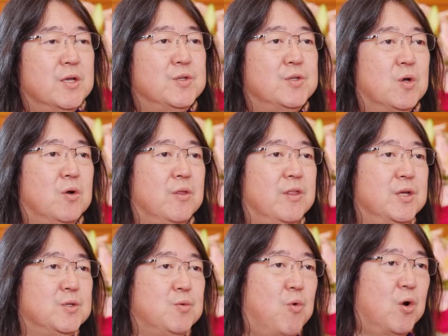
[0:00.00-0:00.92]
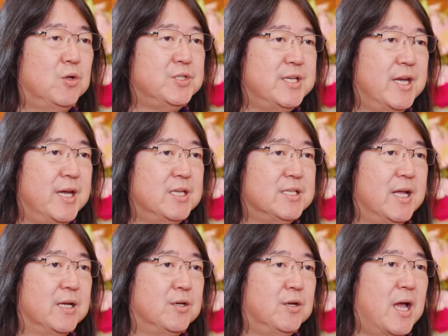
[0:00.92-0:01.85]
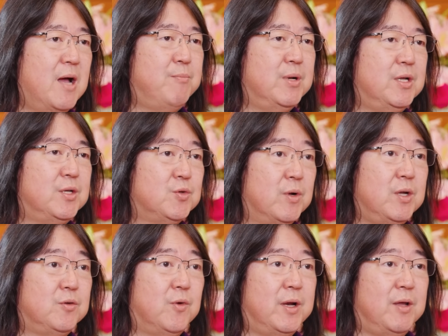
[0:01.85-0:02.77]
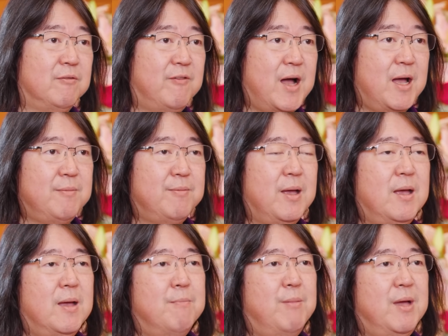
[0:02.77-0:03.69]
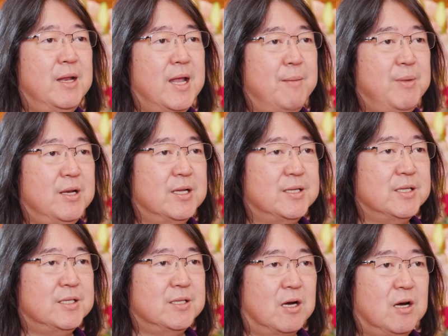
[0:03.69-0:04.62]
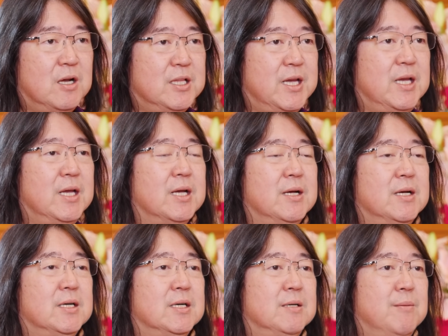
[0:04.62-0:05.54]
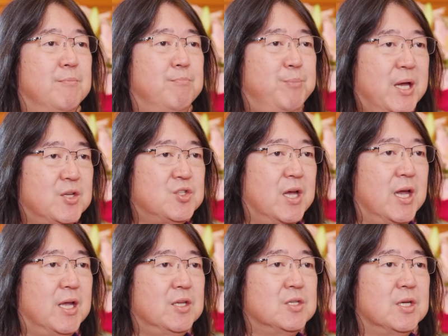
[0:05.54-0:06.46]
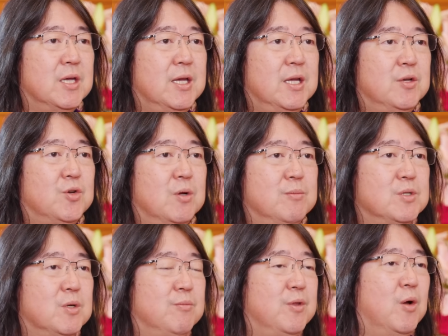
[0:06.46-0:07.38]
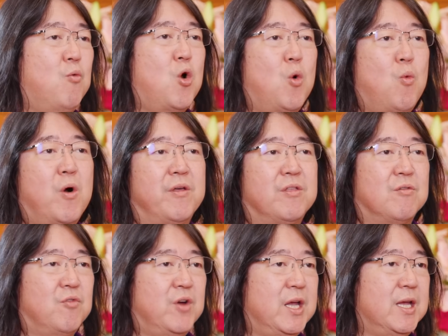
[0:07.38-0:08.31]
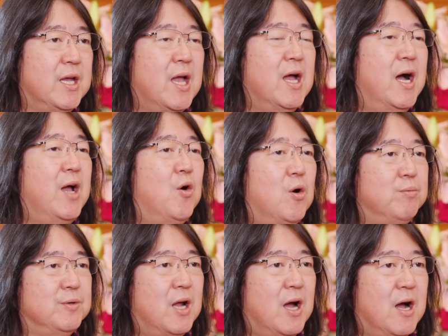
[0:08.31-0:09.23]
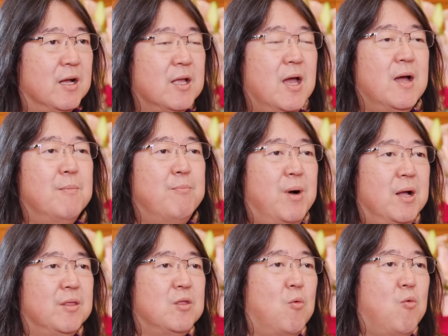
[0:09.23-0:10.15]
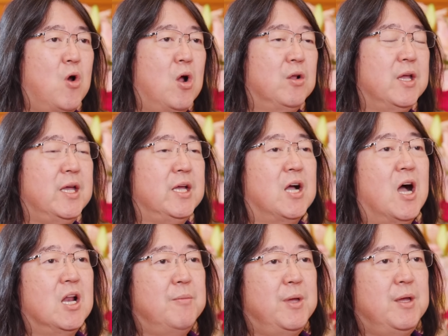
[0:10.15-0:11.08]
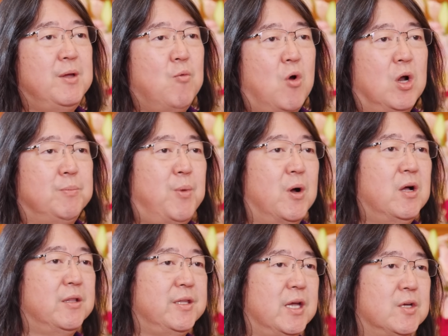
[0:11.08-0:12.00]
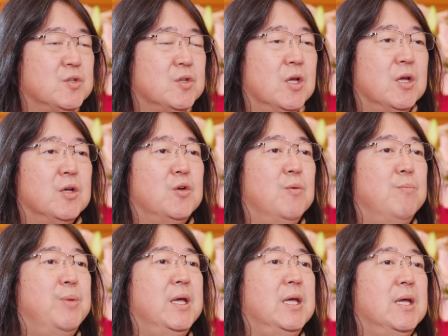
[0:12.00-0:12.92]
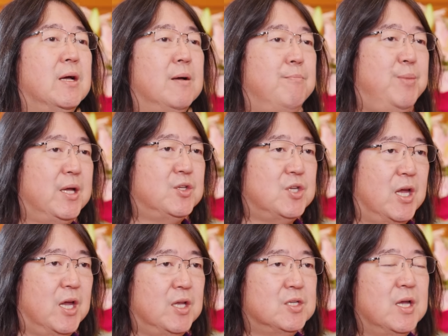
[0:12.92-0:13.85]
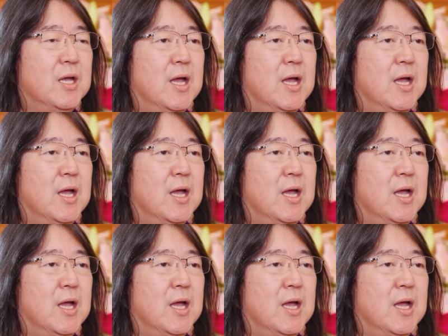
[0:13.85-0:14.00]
So this world change that could happen in 2025 may not be necessarily a big change in terms of the World War III. I hope not. But the world economy, world politics could be a big change.